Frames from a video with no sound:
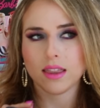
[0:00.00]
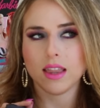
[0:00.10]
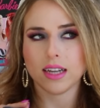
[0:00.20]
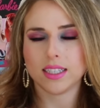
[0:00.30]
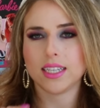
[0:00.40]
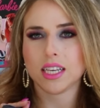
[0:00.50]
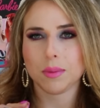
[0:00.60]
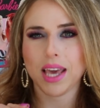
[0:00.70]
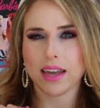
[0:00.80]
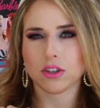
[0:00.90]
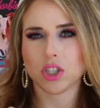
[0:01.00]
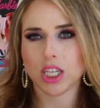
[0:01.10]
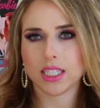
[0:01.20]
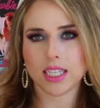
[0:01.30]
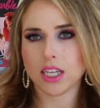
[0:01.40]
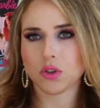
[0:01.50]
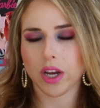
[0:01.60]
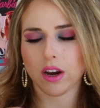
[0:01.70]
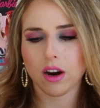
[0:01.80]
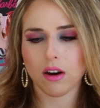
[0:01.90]
a Teamy Energy tea
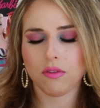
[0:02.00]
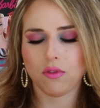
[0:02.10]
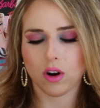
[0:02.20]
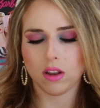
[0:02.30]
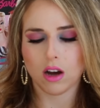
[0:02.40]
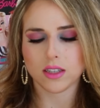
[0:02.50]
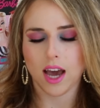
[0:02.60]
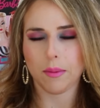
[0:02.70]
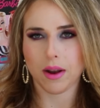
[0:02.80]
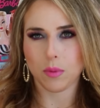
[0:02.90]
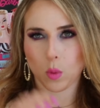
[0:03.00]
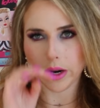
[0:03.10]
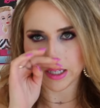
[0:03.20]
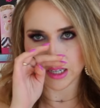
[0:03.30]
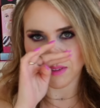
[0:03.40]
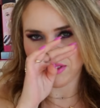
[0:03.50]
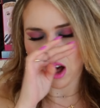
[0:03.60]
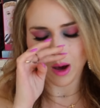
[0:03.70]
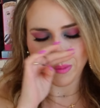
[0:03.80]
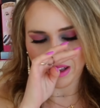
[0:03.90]
drinker for a long time, and I've been wanting to
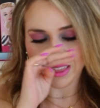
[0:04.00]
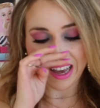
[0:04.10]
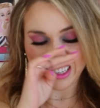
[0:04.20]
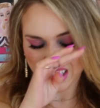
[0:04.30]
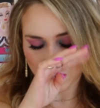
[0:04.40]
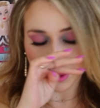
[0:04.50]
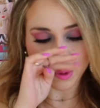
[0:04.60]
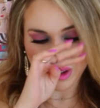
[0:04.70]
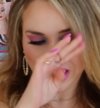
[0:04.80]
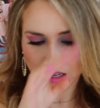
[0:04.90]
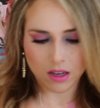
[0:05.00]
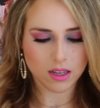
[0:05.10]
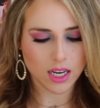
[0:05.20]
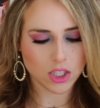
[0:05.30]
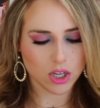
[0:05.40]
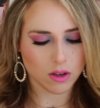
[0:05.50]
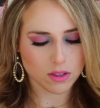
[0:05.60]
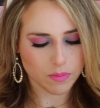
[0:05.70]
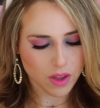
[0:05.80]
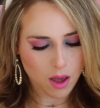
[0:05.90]
vlog about that too. Ooh, itchy
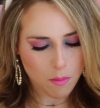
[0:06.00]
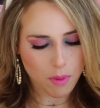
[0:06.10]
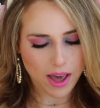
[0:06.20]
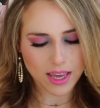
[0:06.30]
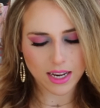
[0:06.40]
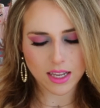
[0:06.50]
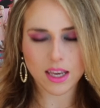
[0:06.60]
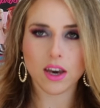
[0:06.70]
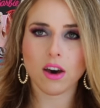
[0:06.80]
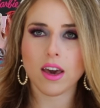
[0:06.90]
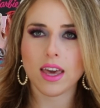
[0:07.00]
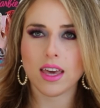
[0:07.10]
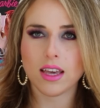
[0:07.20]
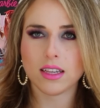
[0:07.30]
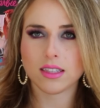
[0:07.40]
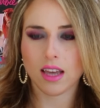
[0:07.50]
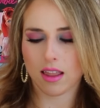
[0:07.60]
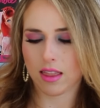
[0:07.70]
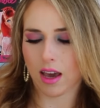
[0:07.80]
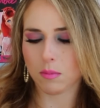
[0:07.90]
nose. But in here
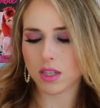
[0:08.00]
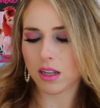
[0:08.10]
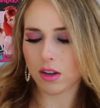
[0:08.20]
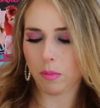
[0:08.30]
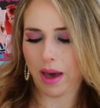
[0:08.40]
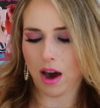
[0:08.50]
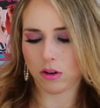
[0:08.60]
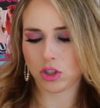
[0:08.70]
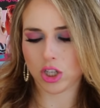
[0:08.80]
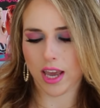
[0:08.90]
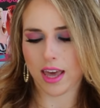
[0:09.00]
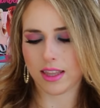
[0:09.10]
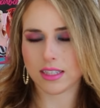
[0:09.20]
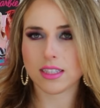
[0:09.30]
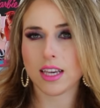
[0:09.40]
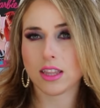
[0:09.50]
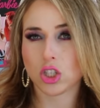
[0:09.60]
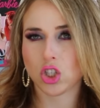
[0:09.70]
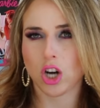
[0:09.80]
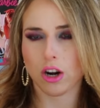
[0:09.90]
it comes in a little pouch, and this is like the
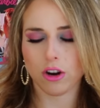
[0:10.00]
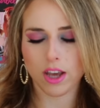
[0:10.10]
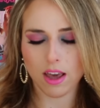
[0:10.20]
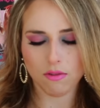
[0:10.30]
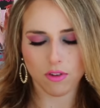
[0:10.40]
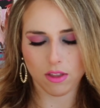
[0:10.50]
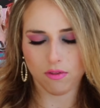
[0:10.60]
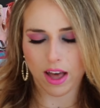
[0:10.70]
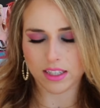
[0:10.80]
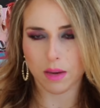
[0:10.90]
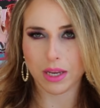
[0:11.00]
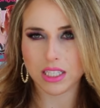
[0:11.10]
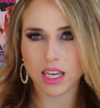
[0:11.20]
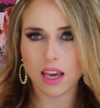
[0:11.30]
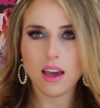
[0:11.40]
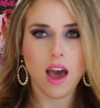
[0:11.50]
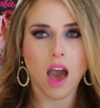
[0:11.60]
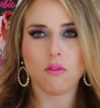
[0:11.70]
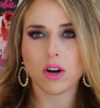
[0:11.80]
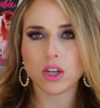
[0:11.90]
starter kit for the flat tummy tea.
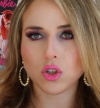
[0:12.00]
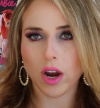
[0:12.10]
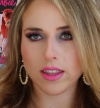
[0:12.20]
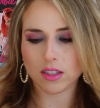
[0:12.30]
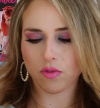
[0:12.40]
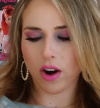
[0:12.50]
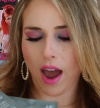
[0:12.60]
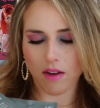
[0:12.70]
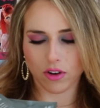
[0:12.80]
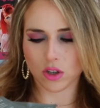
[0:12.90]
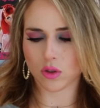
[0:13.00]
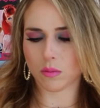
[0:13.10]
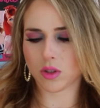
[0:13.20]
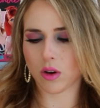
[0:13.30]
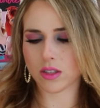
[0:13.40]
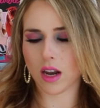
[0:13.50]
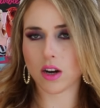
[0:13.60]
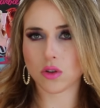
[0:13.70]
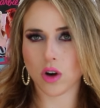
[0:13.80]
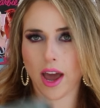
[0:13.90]
I wanted to try this forever, so I'm so
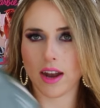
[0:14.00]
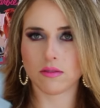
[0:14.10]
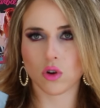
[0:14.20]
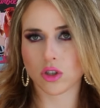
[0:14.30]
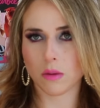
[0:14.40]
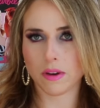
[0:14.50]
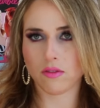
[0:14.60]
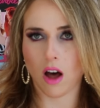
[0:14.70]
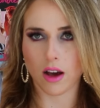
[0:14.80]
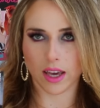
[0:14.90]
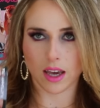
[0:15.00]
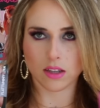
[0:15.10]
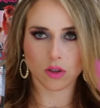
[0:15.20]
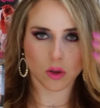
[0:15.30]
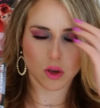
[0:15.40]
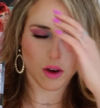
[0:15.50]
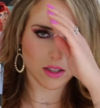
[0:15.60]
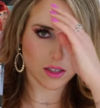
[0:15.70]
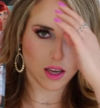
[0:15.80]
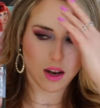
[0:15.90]
excited to try it, and of course I'll be vlogging it so you
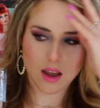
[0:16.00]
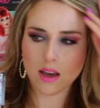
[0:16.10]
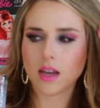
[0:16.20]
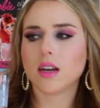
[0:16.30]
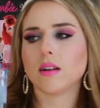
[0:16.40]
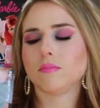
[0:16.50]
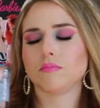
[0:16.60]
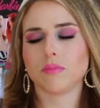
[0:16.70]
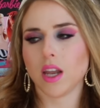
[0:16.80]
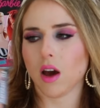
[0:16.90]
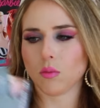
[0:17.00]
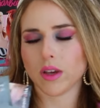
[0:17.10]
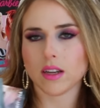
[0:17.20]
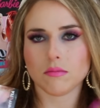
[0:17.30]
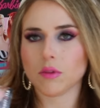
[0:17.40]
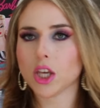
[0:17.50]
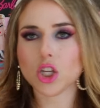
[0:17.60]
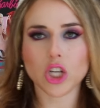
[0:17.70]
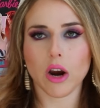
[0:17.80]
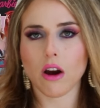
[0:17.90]
guys can, you know, we can
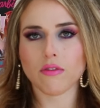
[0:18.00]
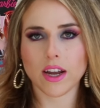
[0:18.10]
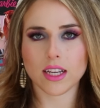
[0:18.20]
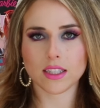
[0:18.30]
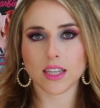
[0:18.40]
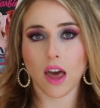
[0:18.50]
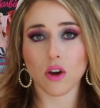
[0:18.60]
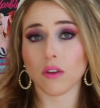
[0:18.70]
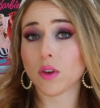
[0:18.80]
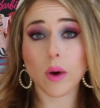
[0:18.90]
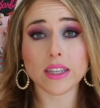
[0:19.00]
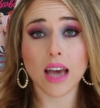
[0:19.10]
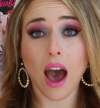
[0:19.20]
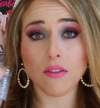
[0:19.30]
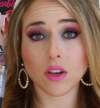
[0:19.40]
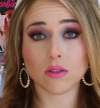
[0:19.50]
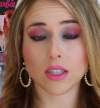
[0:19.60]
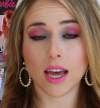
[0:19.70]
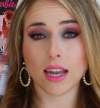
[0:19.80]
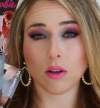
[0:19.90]
share our findings together. If you guys have
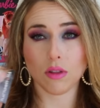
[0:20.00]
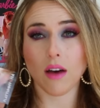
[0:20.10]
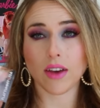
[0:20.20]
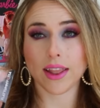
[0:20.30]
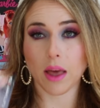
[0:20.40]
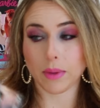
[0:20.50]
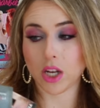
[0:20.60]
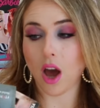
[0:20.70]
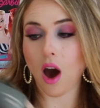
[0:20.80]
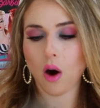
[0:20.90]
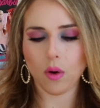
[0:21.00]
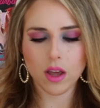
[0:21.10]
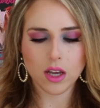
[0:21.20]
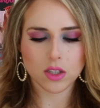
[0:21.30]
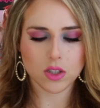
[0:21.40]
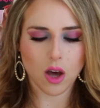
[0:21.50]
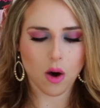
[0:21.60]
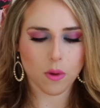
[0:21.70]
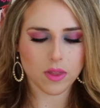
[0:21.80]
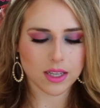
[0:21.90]
used it and you love it, let me know.
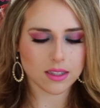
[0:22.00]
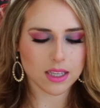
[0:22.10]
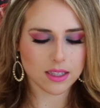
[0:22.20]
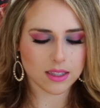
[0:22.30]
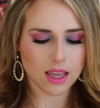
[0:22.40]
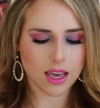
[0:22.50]
So this is